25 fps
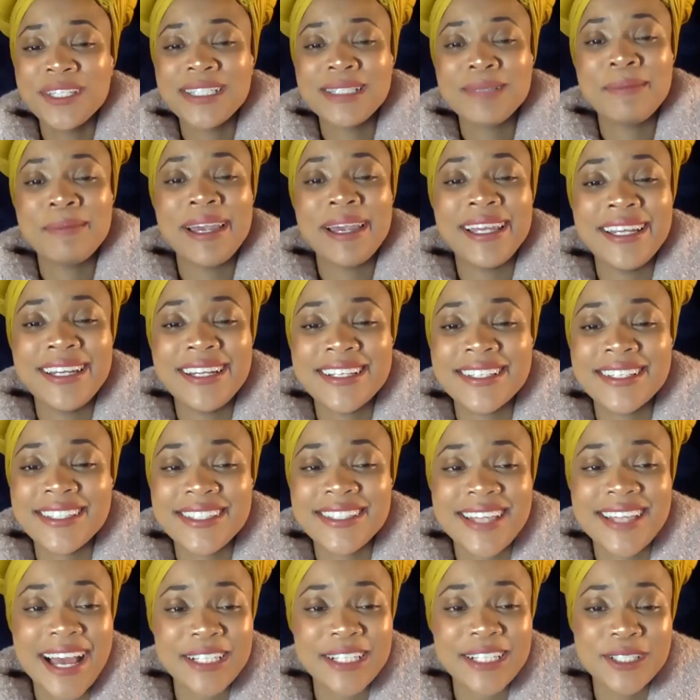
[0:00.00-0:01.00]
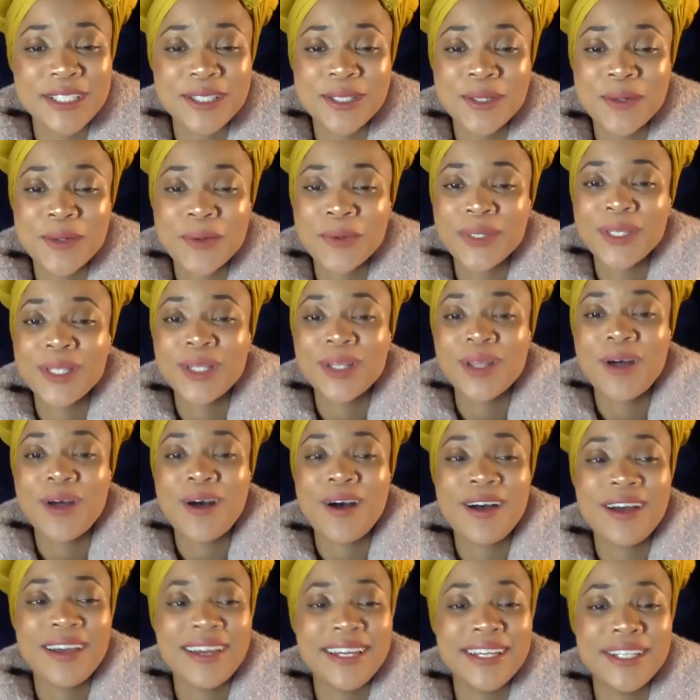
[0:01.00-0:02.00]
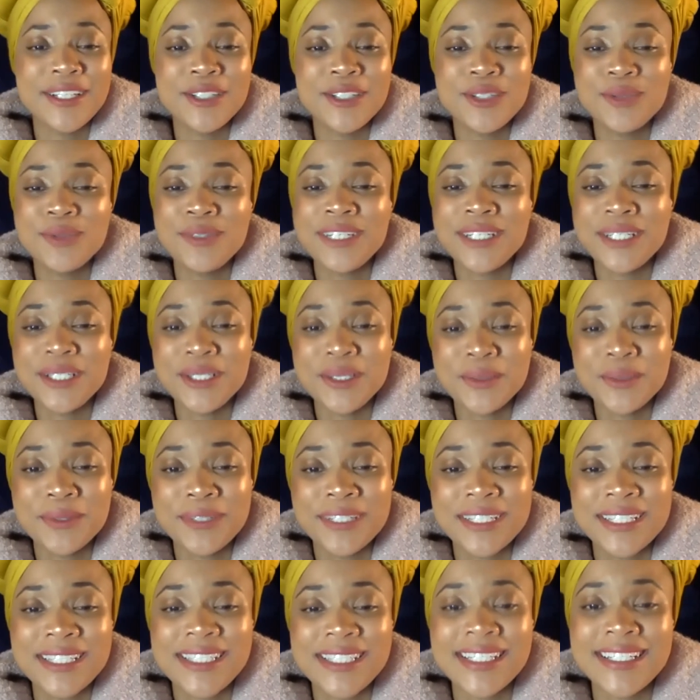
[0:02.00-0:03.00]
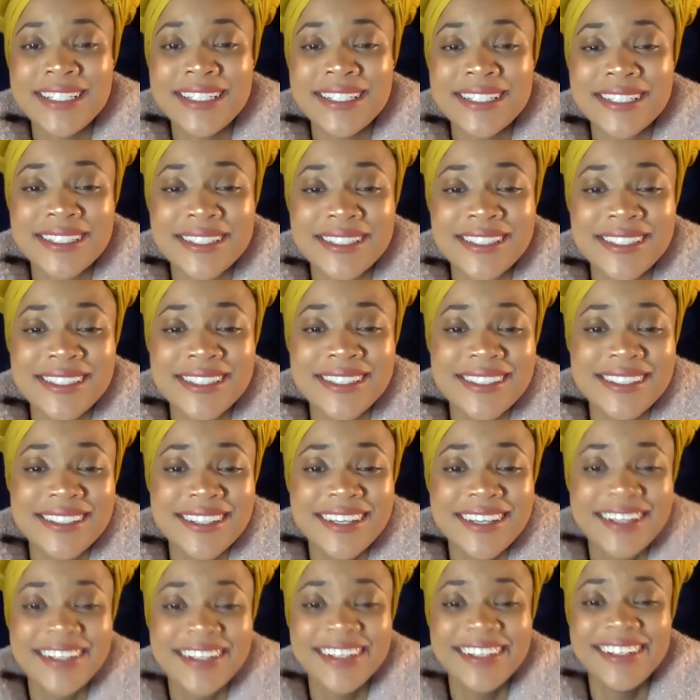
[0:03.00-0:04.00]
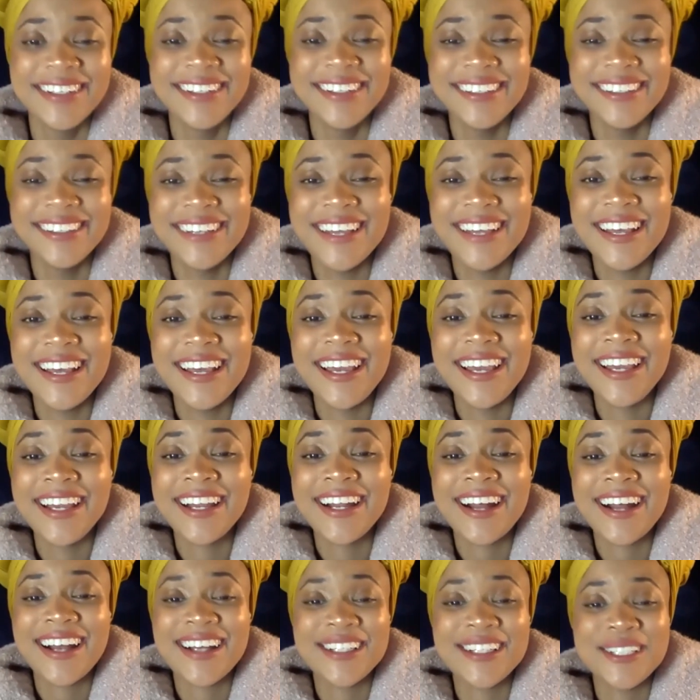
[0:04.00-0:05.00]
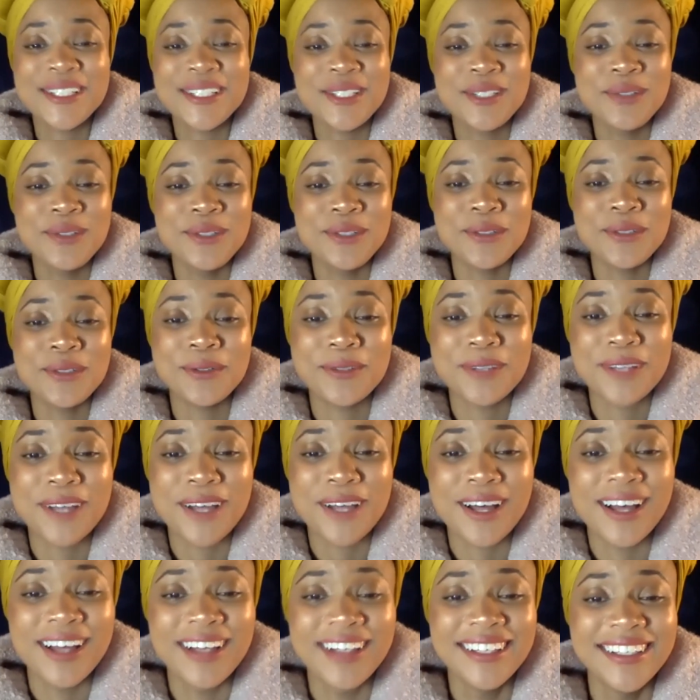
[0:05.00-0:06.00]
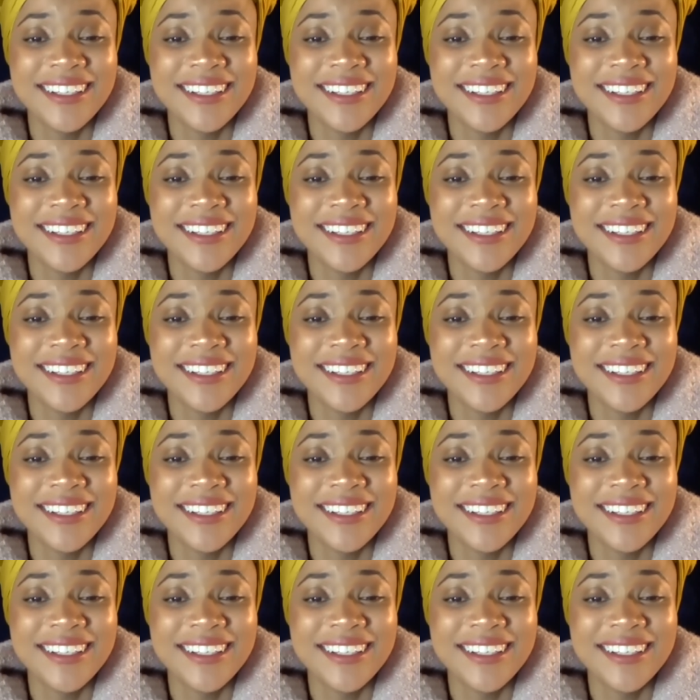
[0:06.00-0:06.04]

is baited in statutory law and judicial decisions and constitutional law.